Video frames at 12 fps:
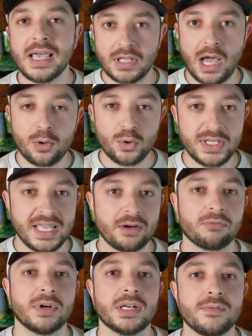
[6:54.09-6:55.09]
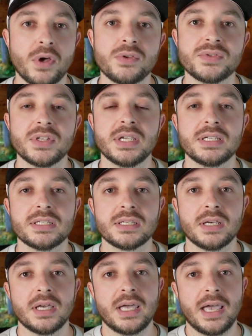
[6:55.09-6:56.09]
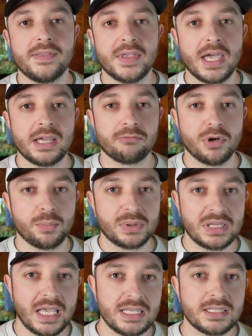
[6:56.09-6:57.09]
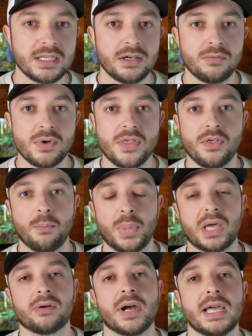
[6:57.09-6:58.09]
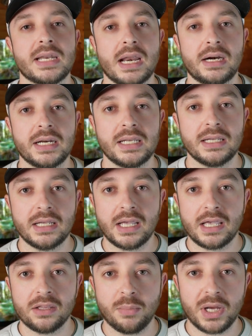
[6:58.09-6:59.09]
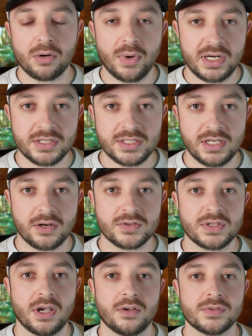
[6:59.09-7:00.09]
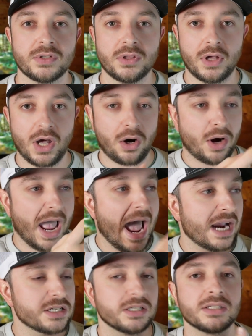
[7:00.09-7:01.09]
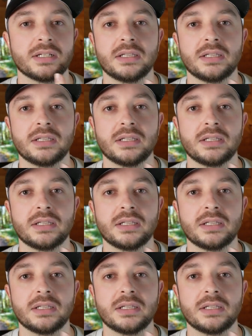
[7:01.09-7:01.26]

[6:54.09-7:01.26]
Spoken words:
How do we get rid of those things and then replace it with a better identity and a better way to see ourselves so that our actions